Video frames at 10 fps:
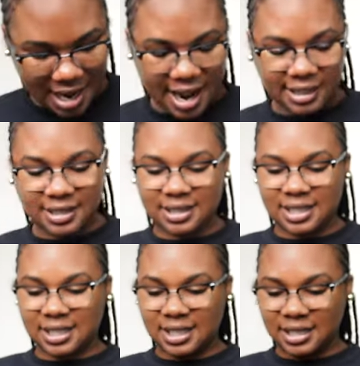I just
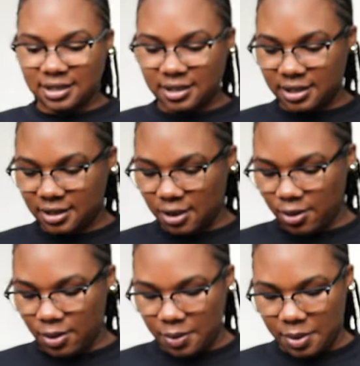think these are
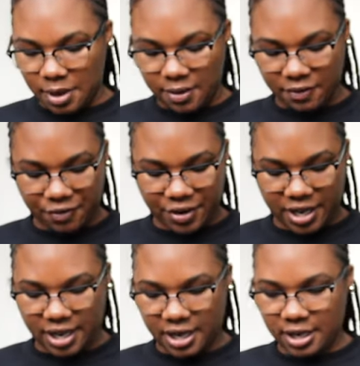so
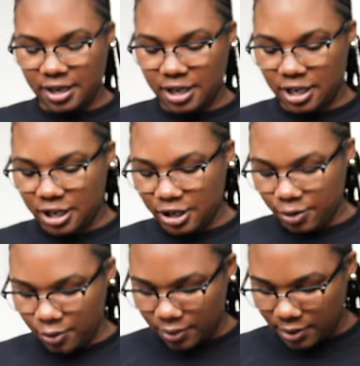freaking
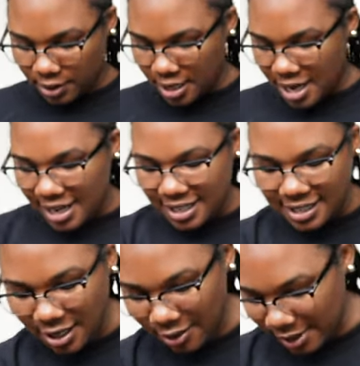cute.
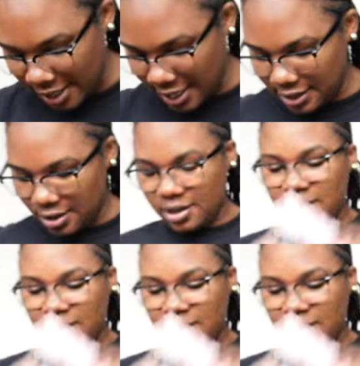So these are